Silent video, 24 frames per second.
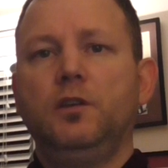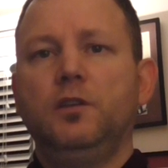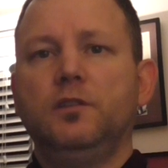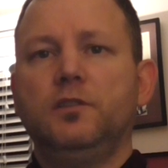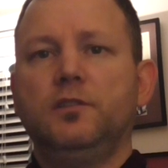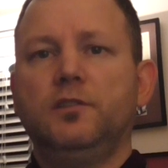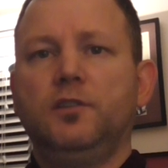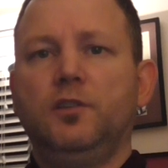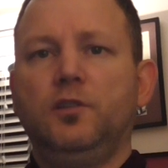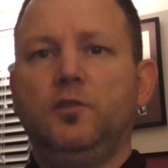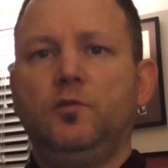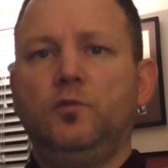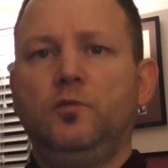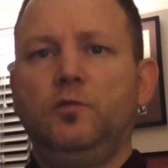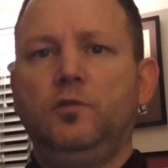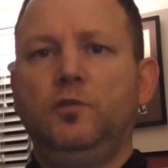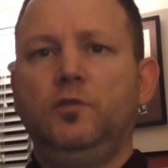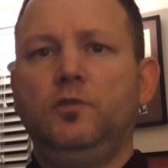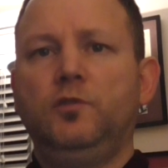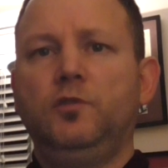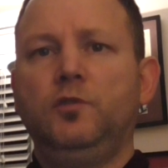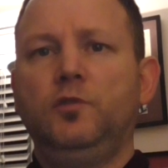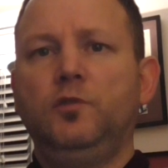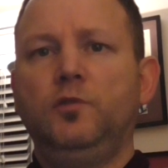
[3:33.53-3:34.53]
So
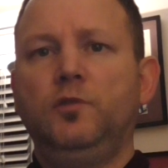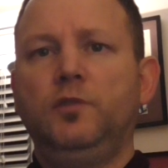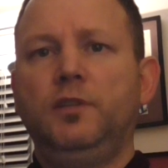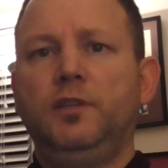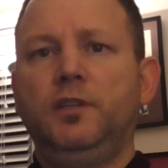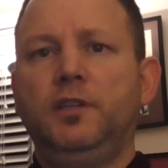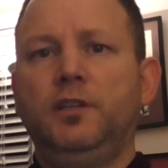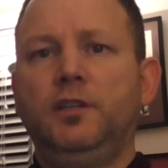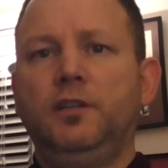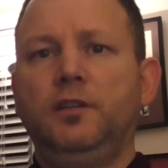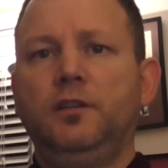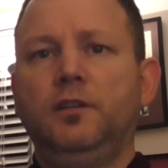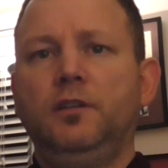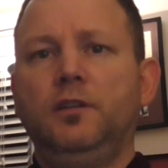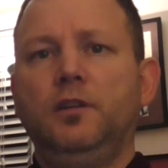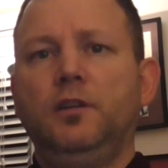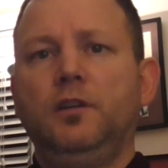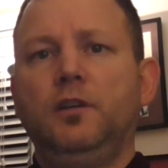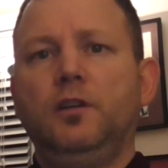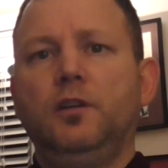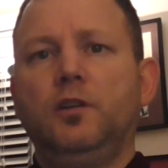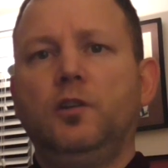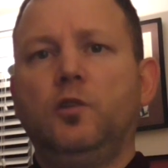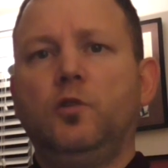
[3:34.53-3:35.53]
you do the
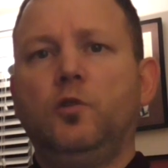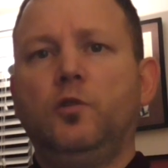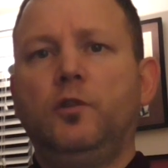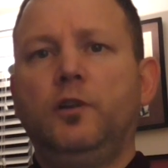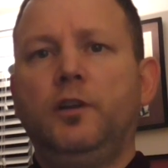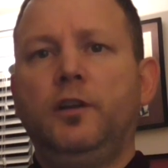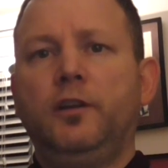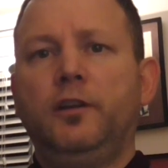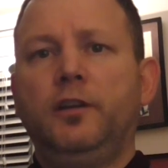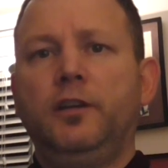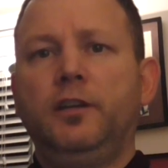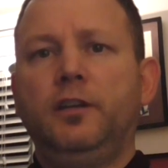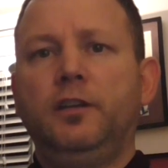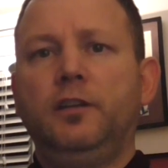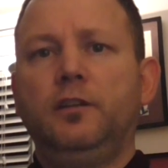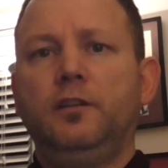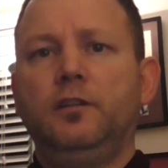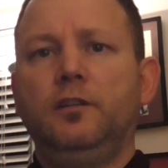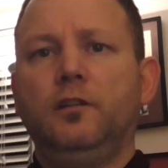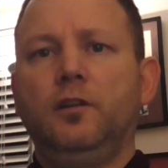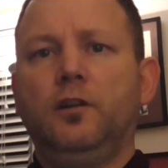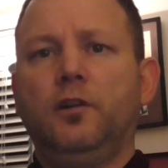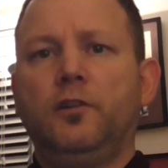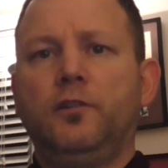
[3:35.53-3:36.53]
coronary
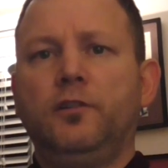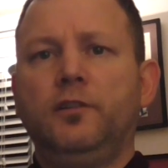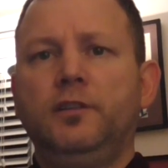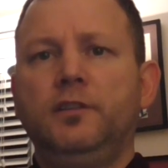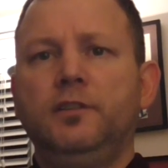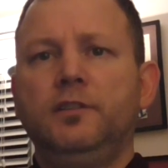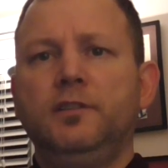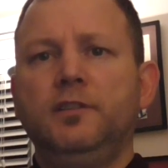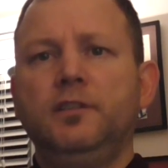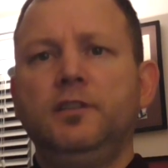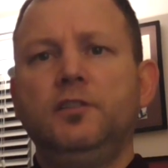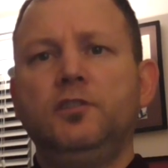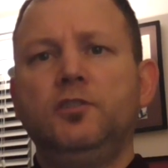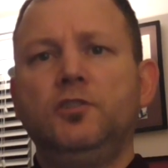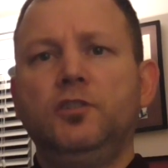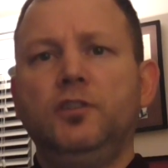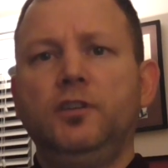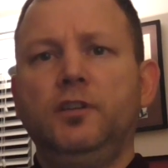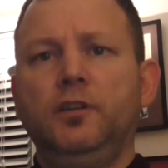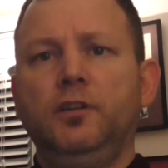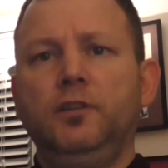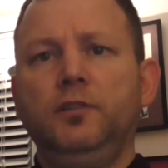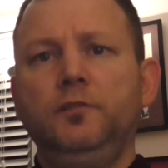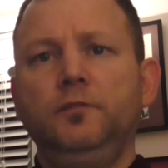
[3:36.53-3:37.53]
artery disease
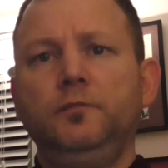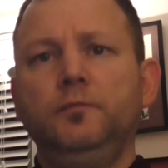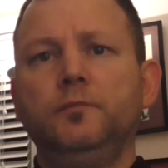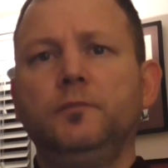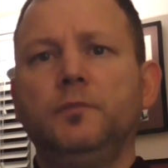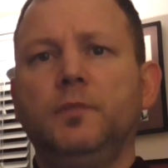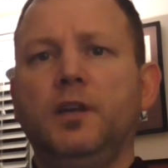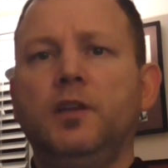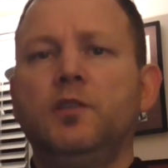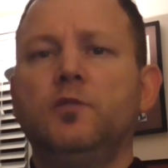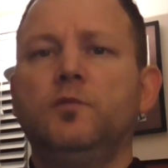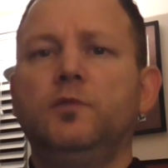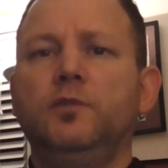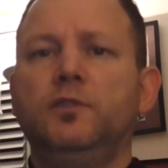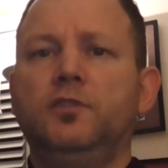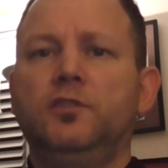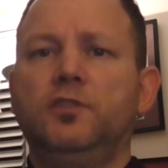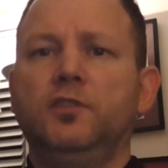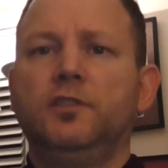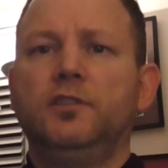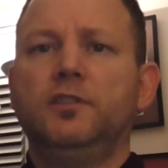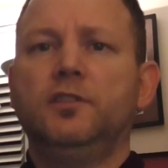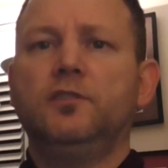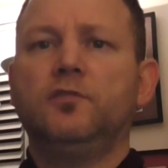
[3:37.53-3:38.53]
Qigong, as we
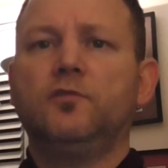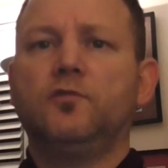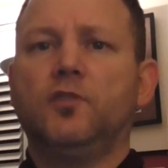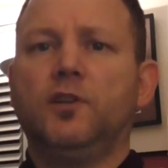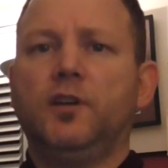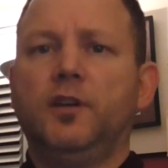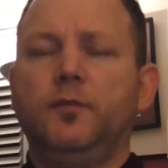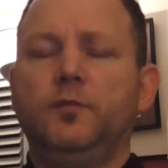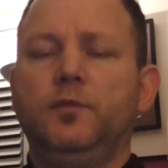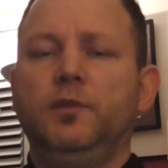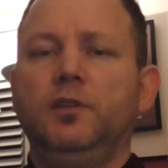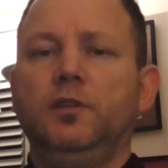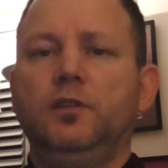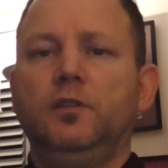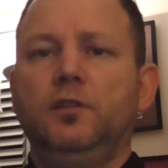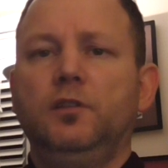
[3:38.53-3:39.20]
just described.